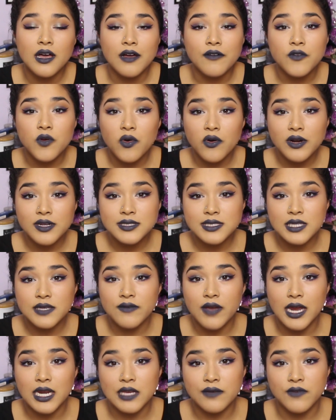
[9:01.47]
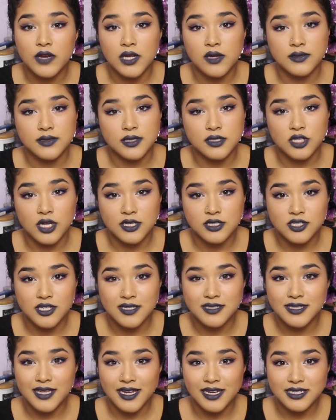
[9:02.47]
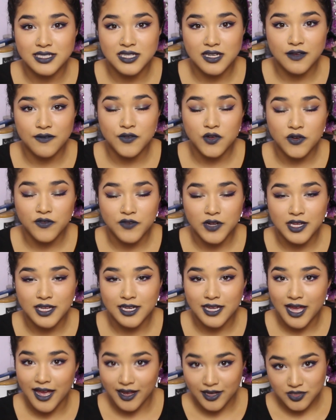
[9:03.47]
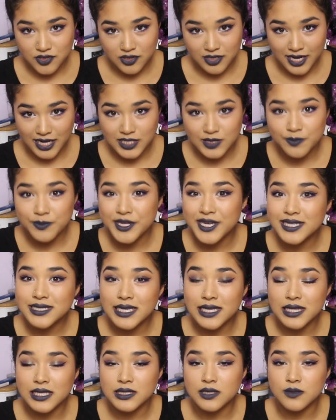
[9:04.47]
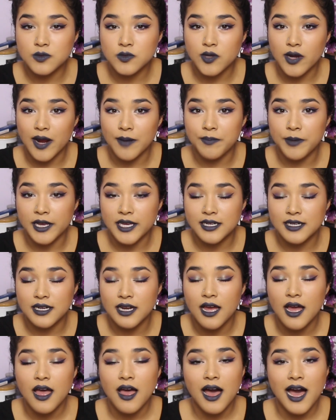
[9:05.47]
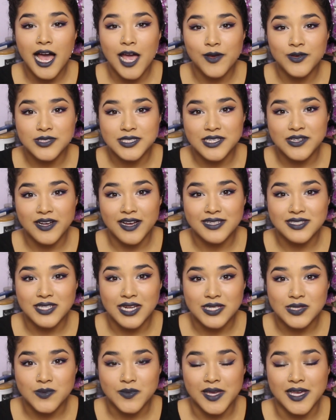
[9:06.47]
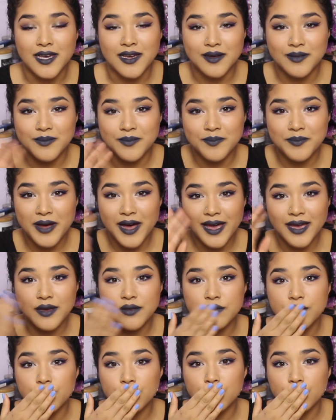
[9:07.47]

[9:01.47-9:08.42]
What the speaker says: Of course, leave any video suggestions, and if you're feeling extra nice, please hit the subscribe button. I will see you guys next week. Bye!